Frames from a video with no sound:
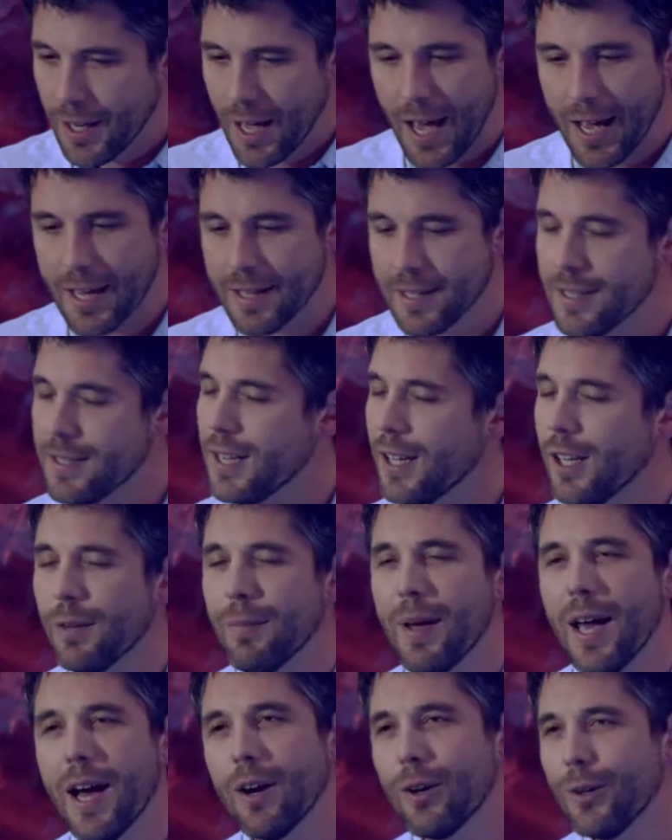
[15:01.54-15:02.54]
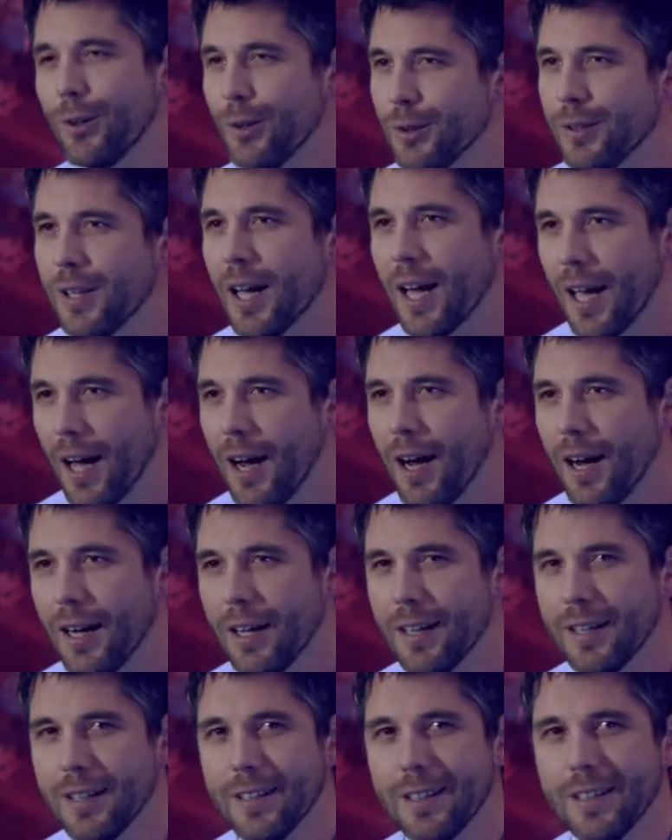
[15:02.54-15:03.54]
has to tell them how good they
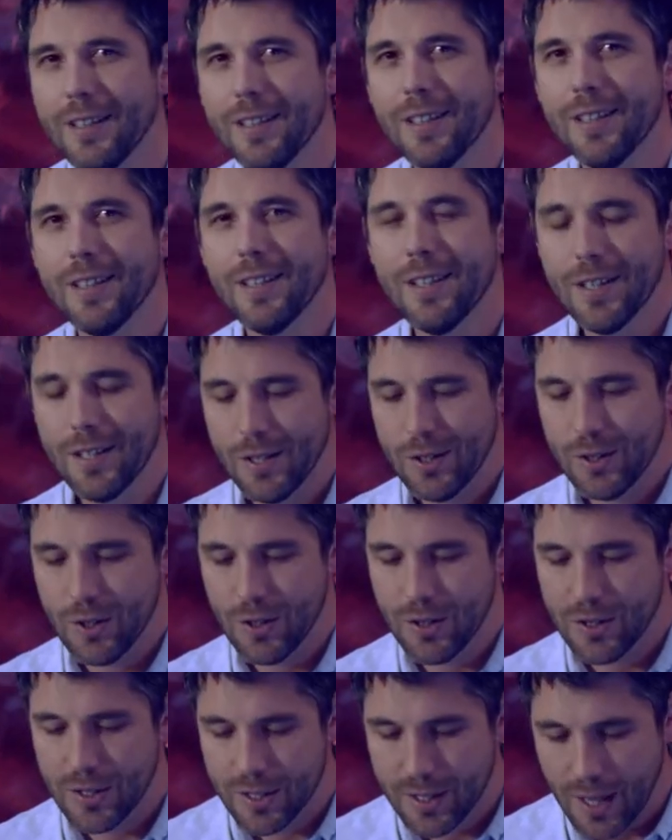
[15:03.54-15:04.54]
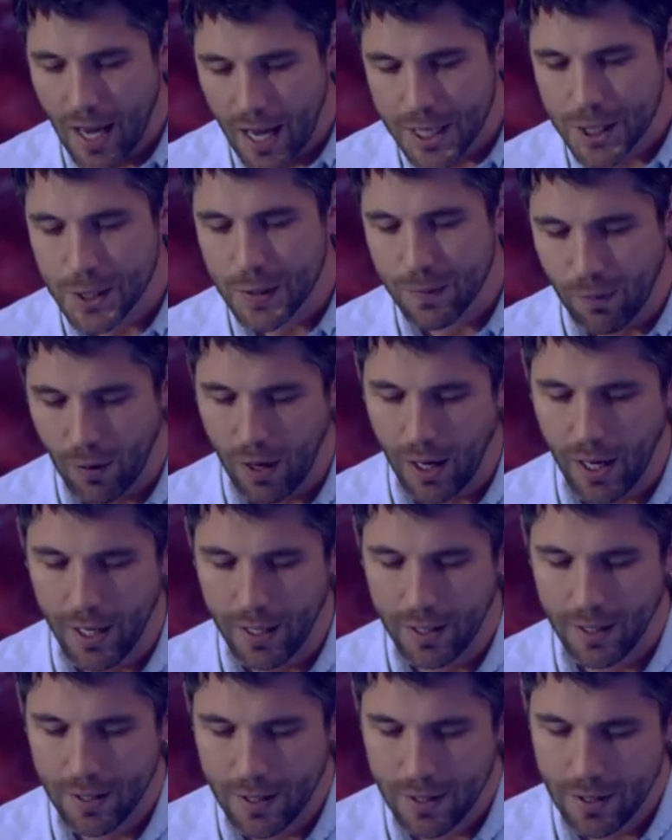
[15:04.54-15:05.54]
are to
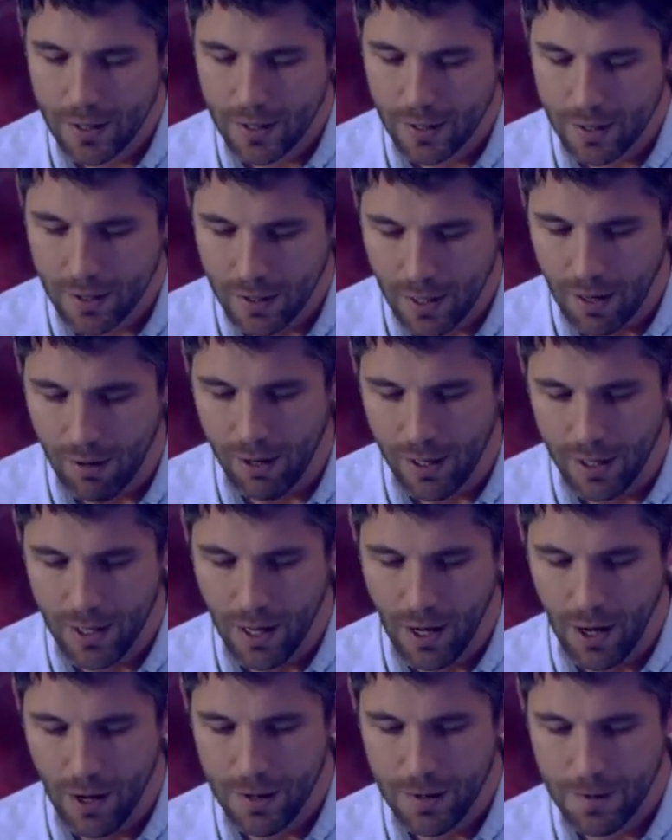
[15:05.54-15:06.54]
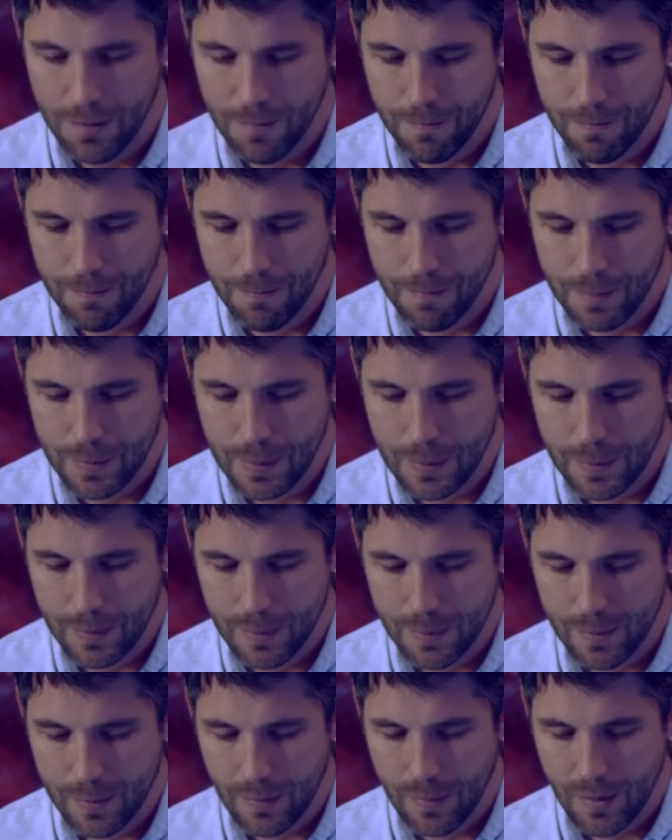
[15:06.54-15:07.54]
satisfy their ego.
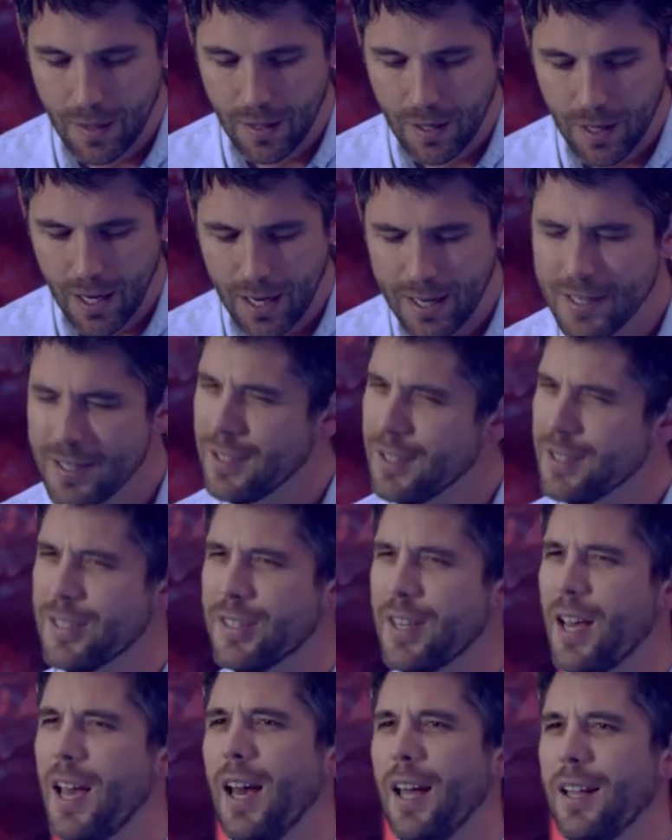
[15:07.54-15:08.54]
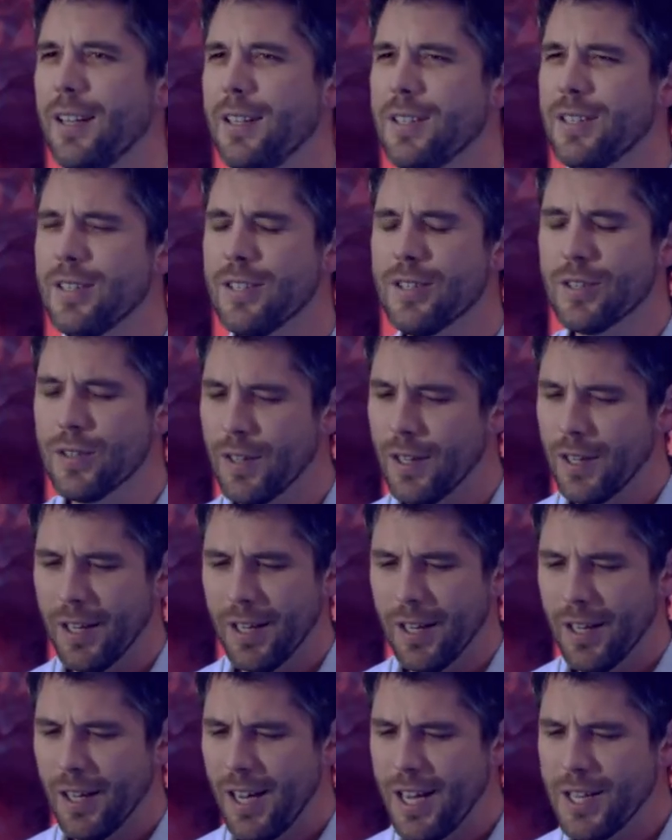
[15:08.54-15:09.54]
And isn't this sad?
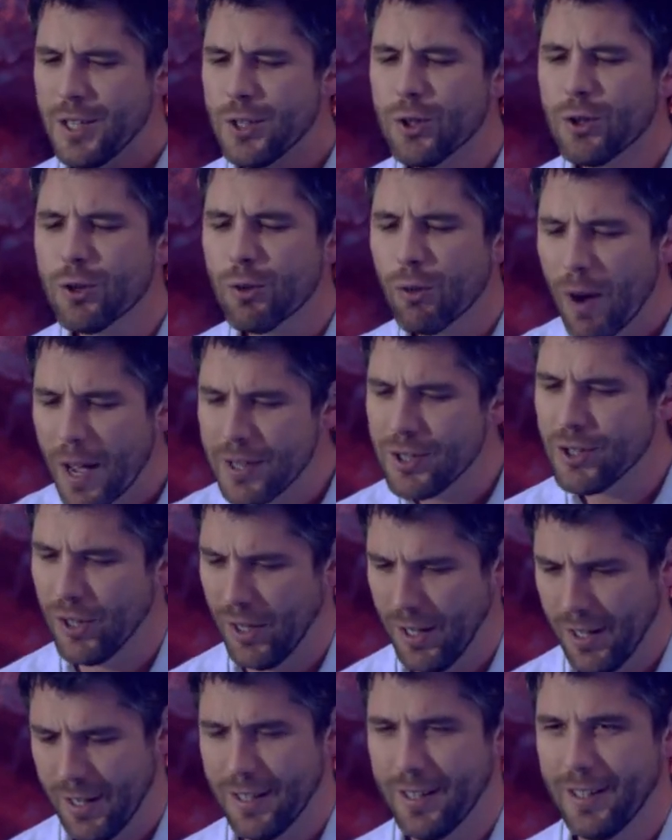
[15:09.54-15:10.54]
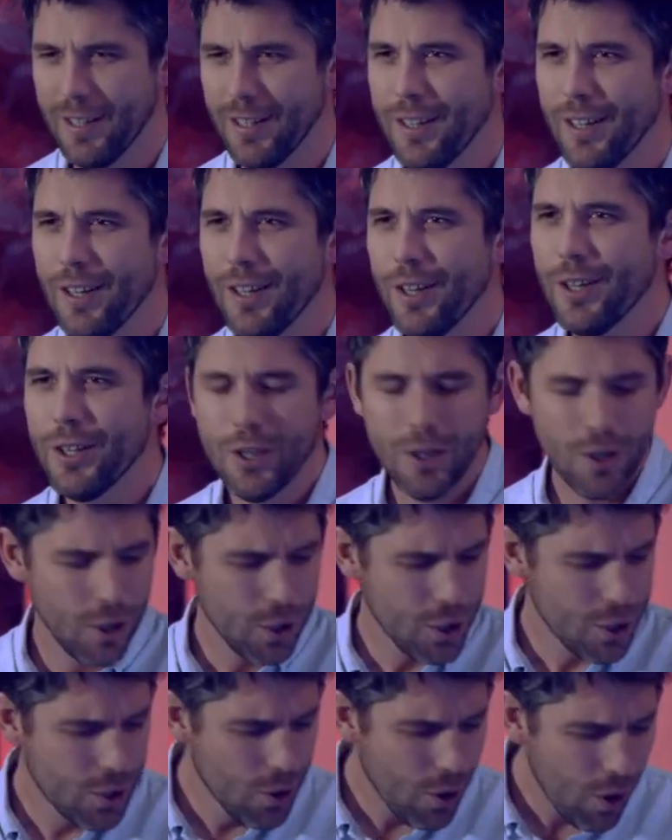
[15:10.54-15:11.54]
It's tragic. You
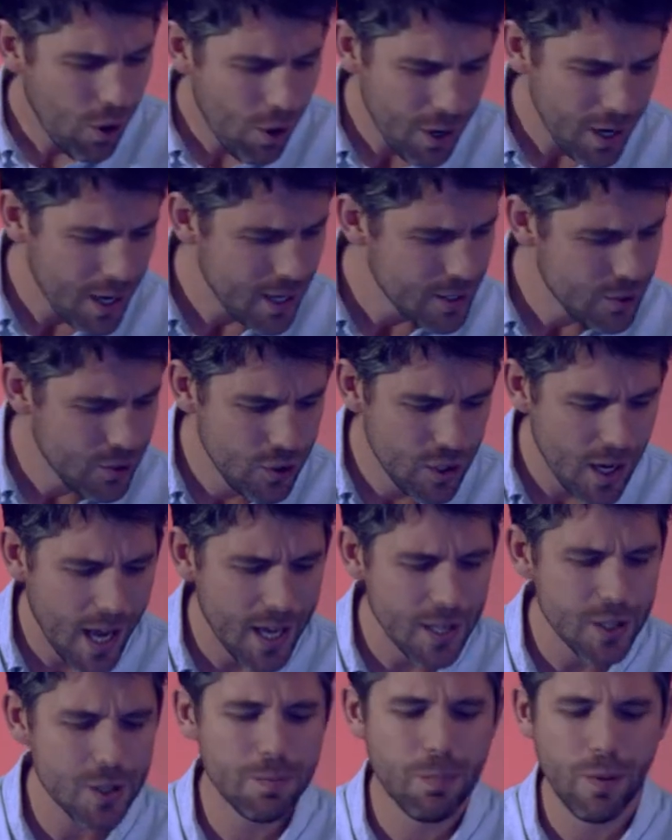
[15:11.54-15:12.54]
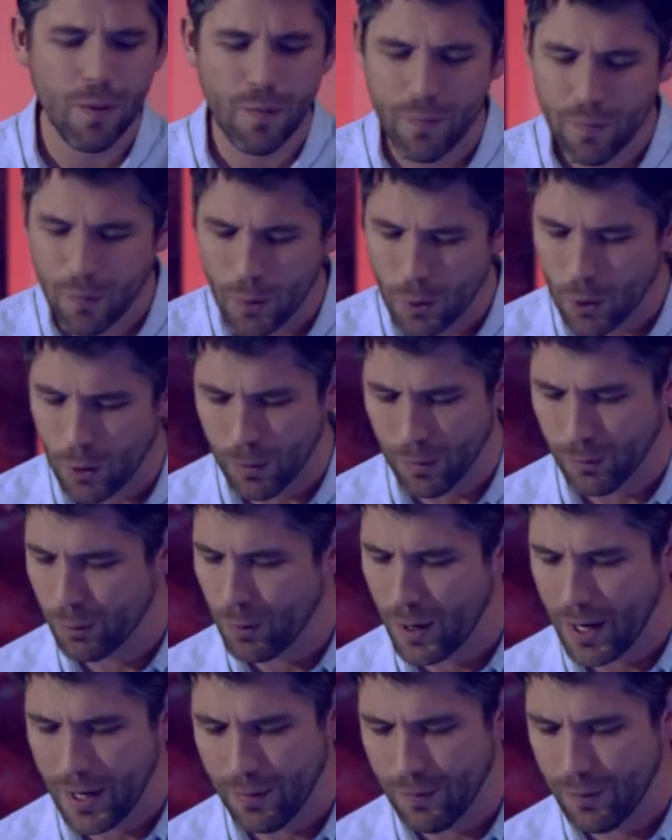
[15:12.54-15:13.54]
know, God has just performed
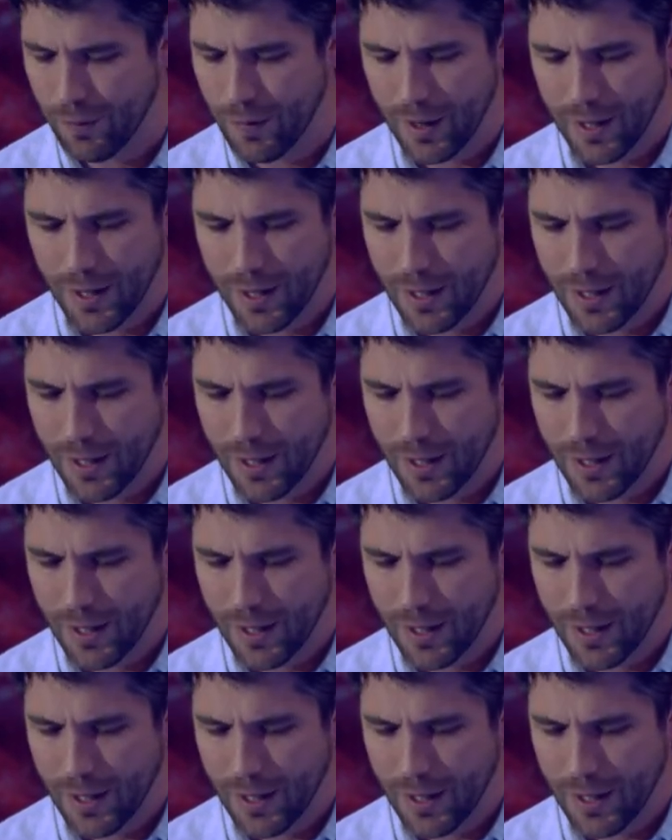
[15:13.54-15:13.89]
one of